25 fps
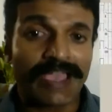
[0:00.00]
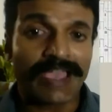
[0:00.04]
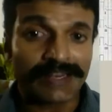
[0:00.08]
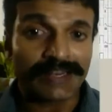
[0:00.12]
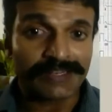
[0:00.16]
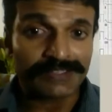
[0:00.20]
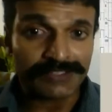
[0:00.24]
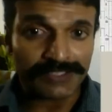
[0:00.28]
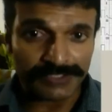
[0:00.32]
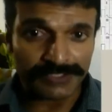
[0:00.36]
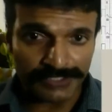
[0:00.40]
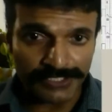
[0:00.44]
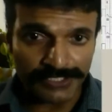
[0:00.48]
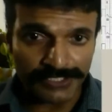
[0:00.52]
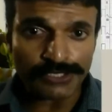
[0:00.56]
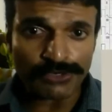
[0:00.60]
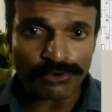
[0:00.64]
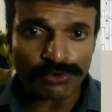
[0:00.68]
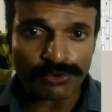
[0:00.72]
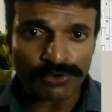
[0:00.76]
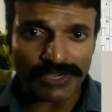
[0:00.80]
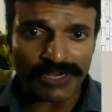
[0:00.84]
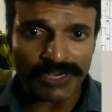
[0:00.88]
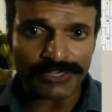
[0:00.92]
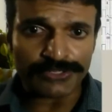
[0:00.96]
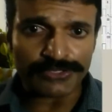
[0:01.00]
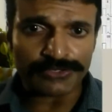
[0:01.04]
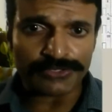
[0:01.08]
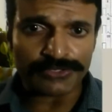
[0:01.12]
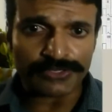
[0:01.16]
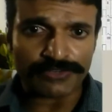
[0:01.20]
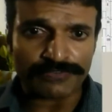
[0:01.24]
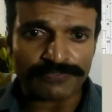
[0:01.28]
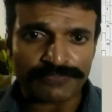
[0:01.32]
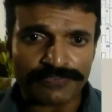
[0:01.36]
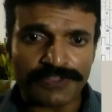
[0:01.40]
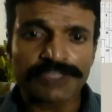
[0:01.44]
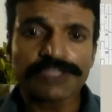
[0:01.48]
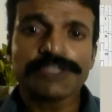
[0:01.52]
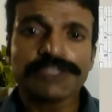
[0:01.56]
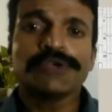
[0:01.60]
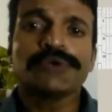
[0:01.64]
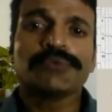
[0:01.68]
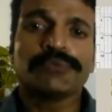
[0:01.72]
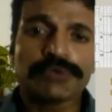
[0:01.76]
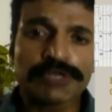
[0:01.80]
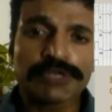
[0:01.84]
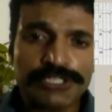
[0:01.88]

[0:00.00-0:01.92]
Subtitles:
and the echocardiography